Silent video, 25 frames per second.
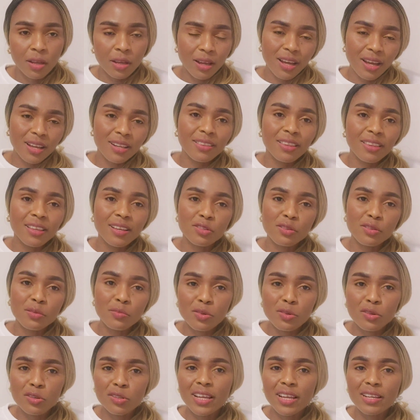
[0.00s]
And there's some
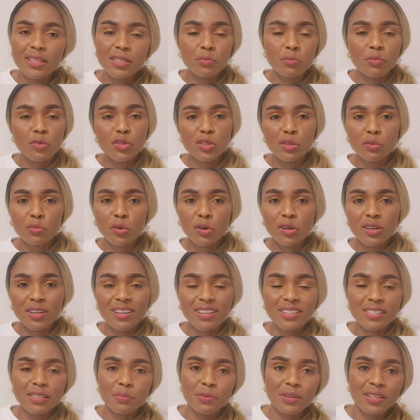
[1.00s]
other small
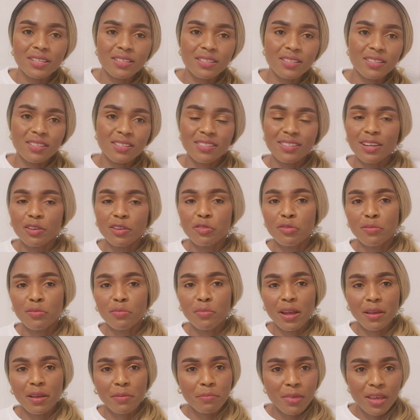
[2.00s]
expenses that you
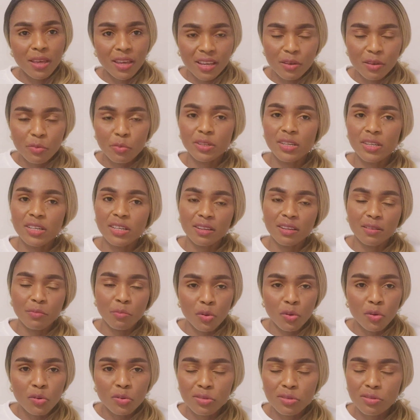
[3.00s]
might make within the
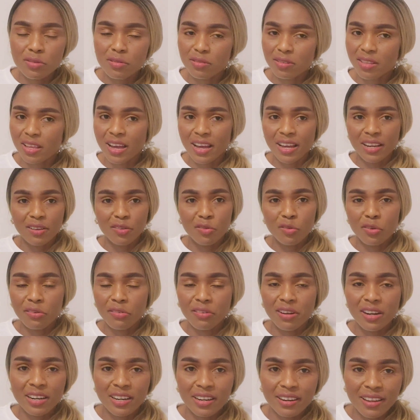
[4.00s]
month. They are not
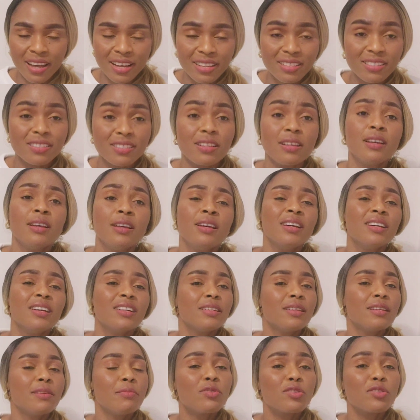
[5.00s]
really that.
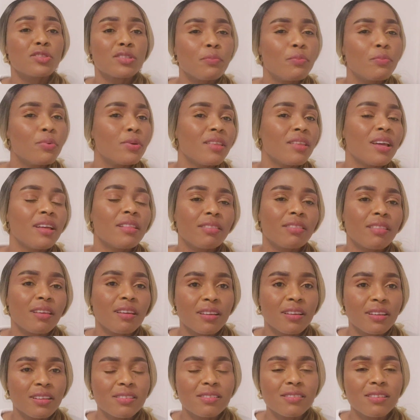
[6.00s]
The most important
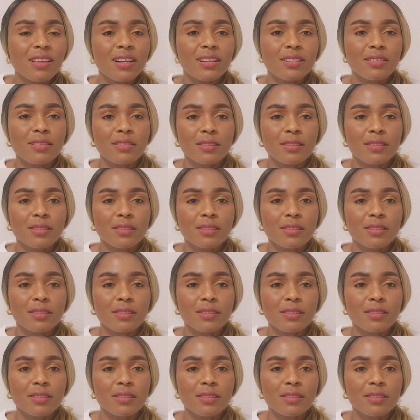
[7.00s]
thing is that